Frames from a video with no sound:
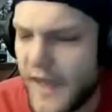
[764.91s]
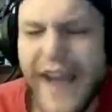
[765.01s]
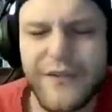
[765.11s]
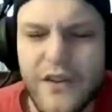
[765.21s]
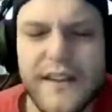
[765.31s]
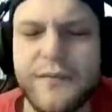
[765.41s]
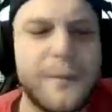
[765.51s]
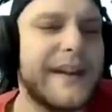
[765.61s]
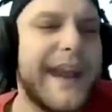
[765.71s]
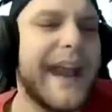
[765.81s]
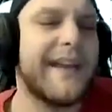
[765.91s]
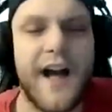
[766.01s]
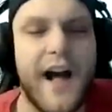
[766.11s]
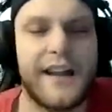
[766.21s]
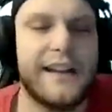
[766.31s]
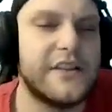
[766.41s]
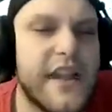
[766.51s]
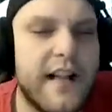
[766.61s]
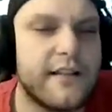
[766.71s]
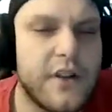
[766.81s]
after this, we can't not get a
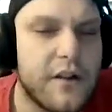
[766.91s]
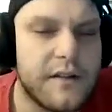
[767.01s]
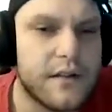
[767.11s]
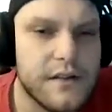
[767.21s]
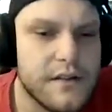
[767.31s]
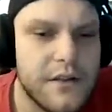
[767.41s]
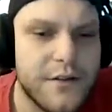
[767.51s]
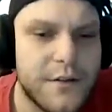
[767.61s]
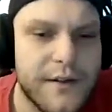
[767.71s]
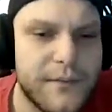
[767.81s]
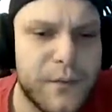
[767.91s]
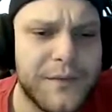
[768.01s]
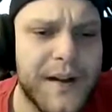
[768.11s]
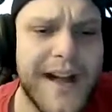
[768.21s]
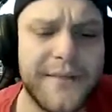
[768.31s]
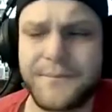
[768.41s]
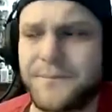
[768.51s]
Challenge All-Stars 2, 3, 4, 5.